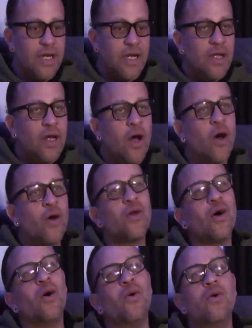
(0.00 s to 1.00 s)
hold
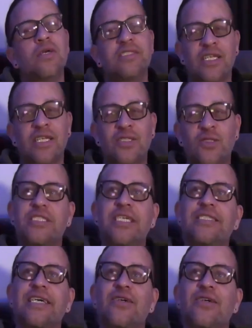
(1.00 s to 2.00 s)
on. Not too much
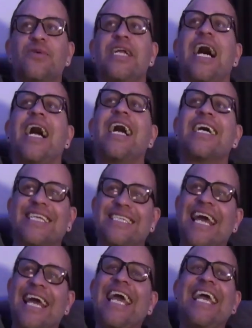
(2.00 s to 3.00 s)
details, but I got the
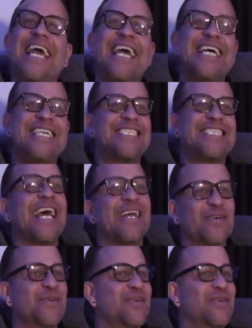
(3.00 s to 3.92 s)
date and the channel.